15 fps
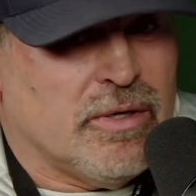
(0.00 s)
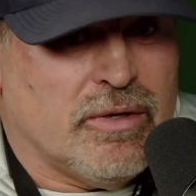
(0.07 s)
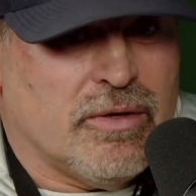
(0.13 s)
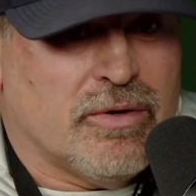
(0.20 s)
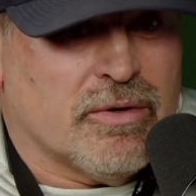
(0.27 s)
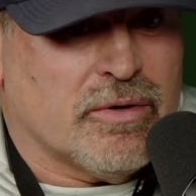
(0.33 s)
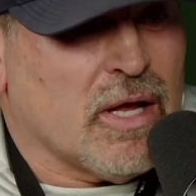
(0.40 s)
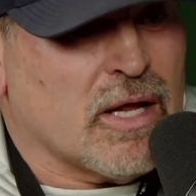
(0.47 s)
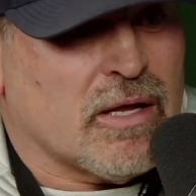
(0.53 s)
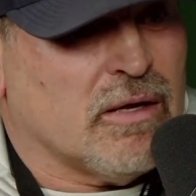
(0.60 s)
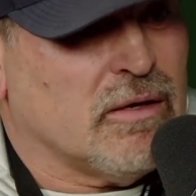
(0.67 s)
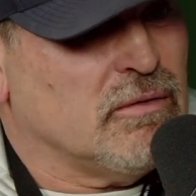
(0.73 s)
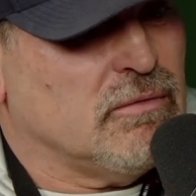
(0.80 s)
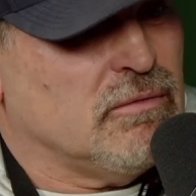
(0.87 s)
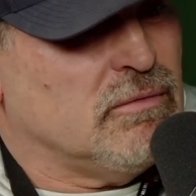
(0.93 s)
you're not
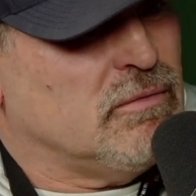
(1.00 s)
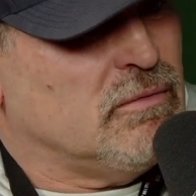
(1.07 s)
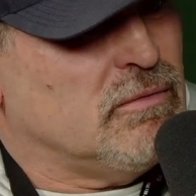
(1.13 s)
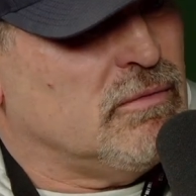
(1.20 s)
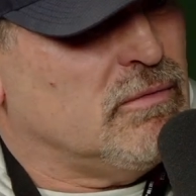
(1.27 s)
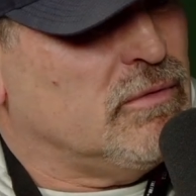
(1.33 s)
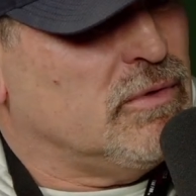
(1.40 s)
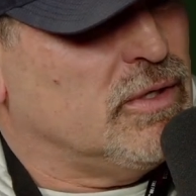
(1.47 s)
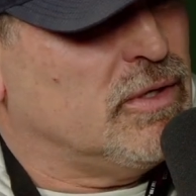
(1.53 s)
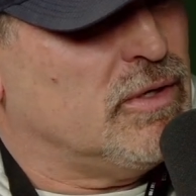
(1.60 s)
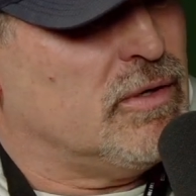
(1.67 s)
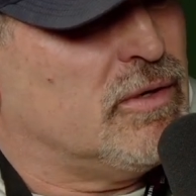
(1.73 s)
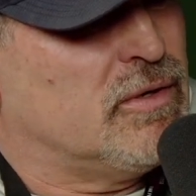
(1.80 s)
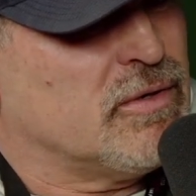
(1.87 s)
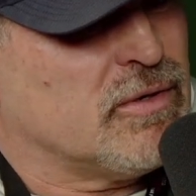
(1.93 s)

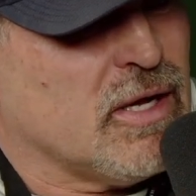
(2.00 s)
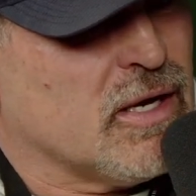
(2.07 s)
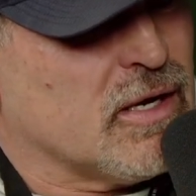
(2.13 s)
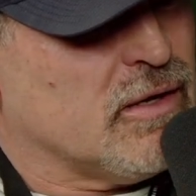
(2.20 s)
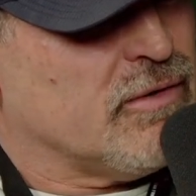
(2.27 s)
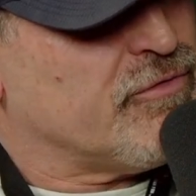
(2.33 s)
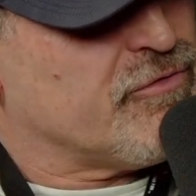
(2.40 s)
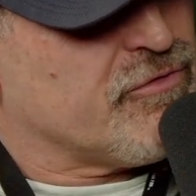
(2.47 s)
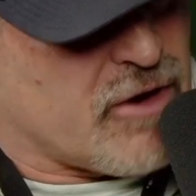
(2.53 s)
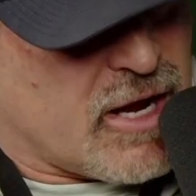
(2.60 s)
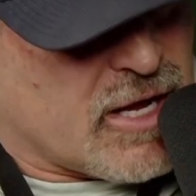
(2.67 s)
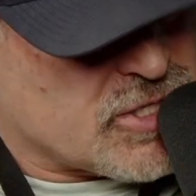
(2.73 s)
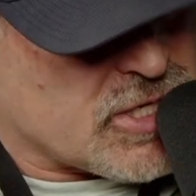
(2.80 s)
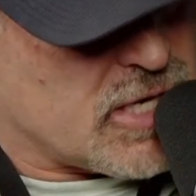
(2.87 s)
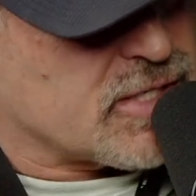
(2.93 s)
a franchise